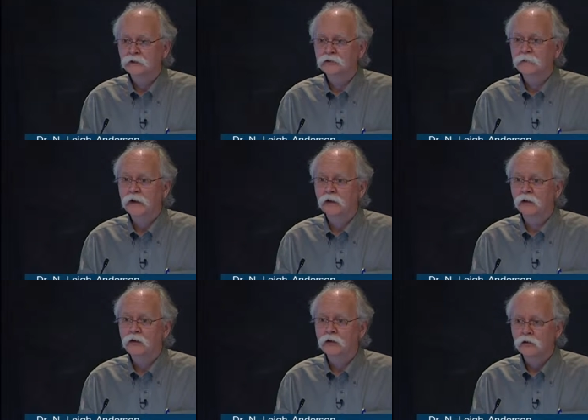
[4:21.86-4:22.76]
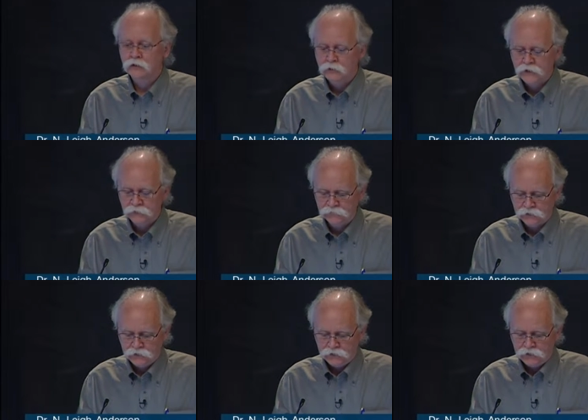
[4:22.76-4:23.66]
goes back a long, long way.
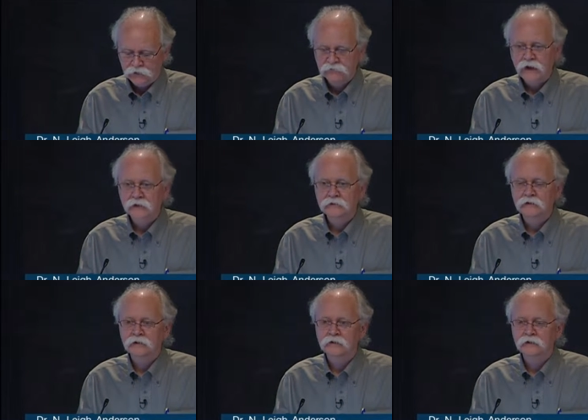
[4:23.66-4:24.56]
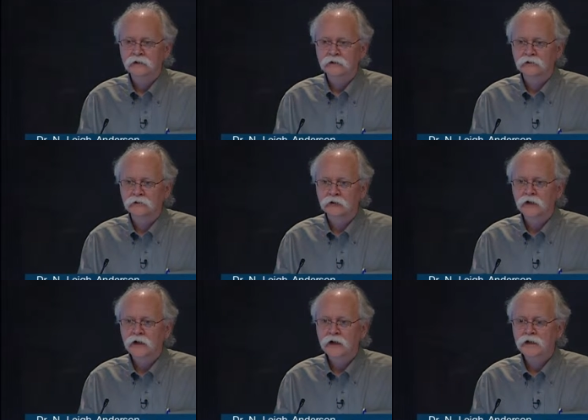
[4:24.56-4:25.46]
In fact, uh, in the
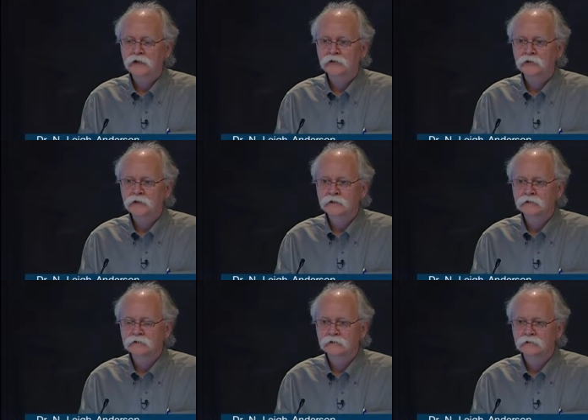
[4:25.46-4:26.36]
early 1930s,